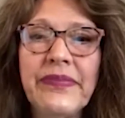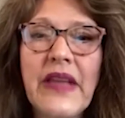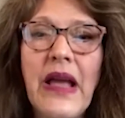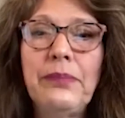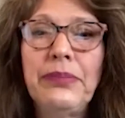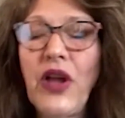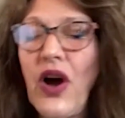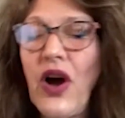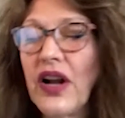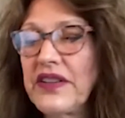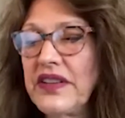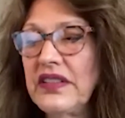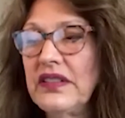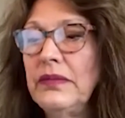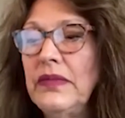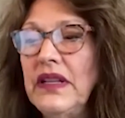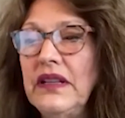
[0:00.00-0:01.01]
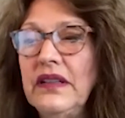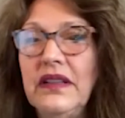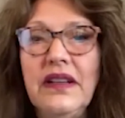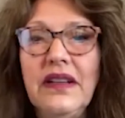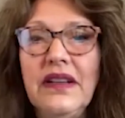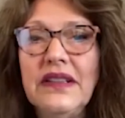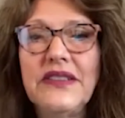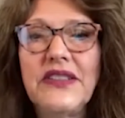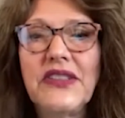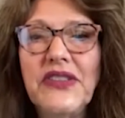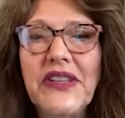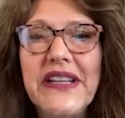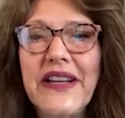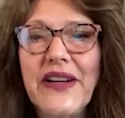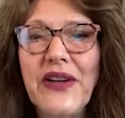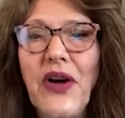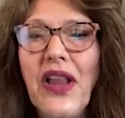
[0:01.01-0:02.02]
I blocked him,
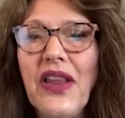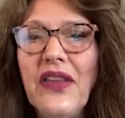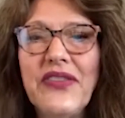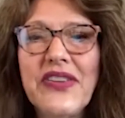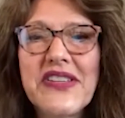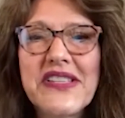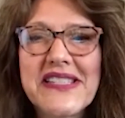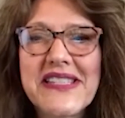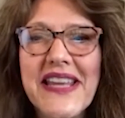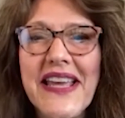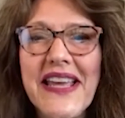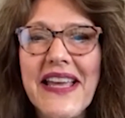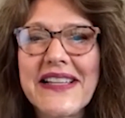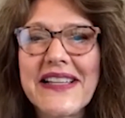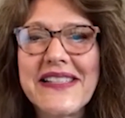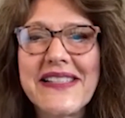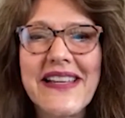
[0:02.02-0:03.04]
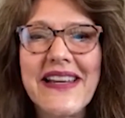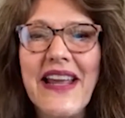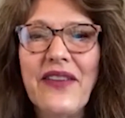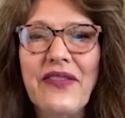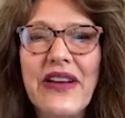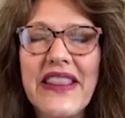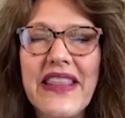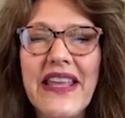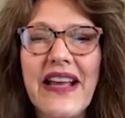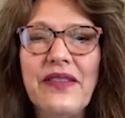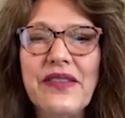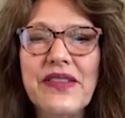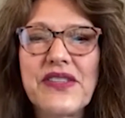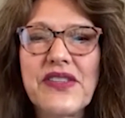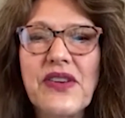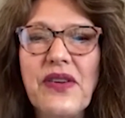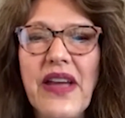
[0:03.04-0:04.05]
deleted all of his texts and everything. I
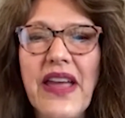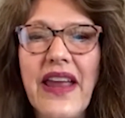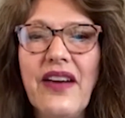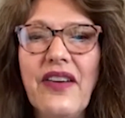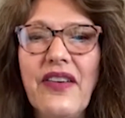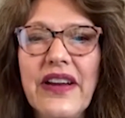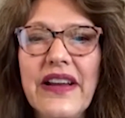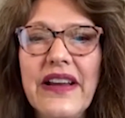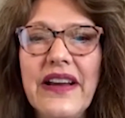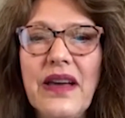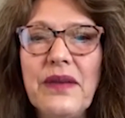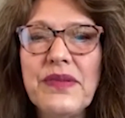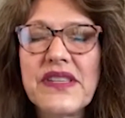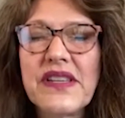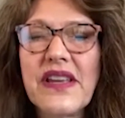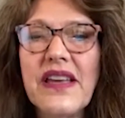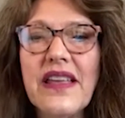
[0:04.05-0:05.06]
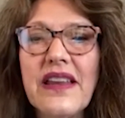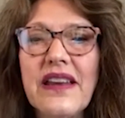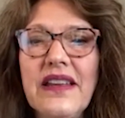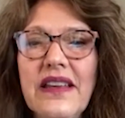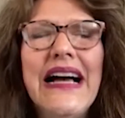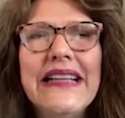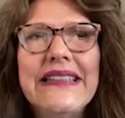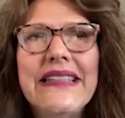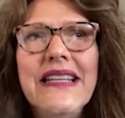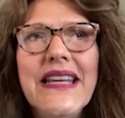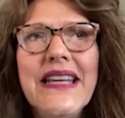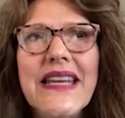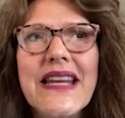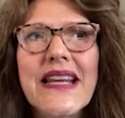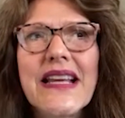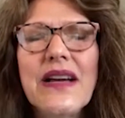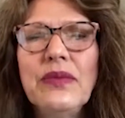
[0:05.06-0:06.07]
was so angry and upset. I didn't
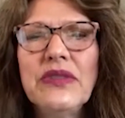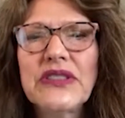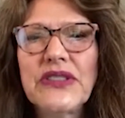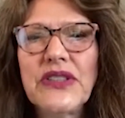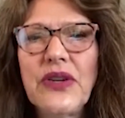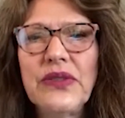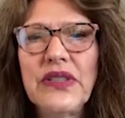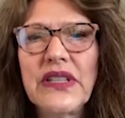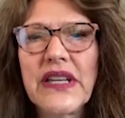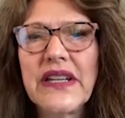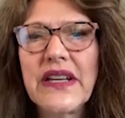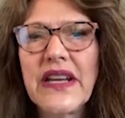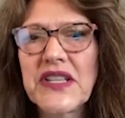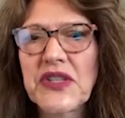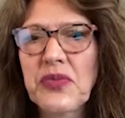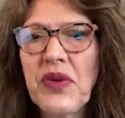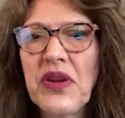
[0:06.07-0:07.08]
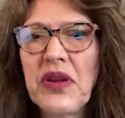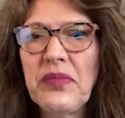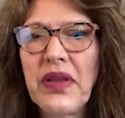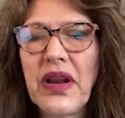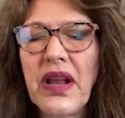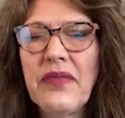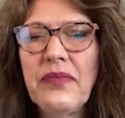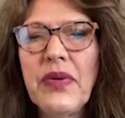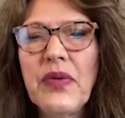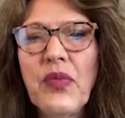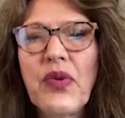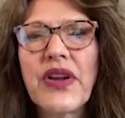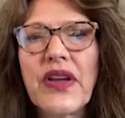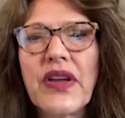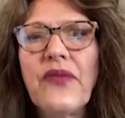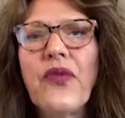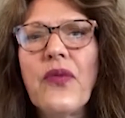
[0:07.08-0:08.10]
think I was lonely and desperate, but I've been
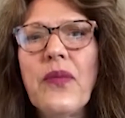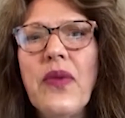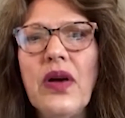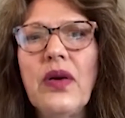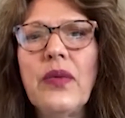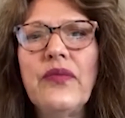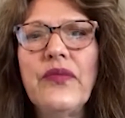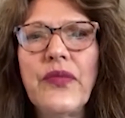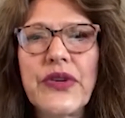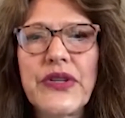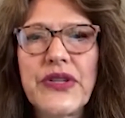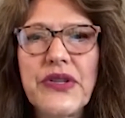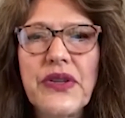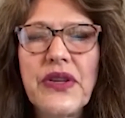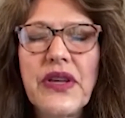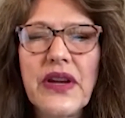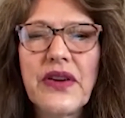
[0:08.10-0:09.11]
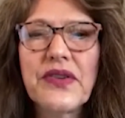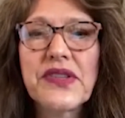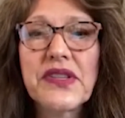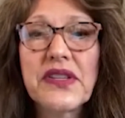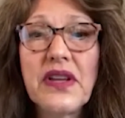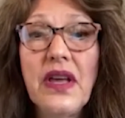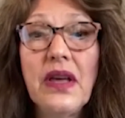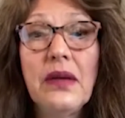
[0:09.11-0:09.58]
working from home for two years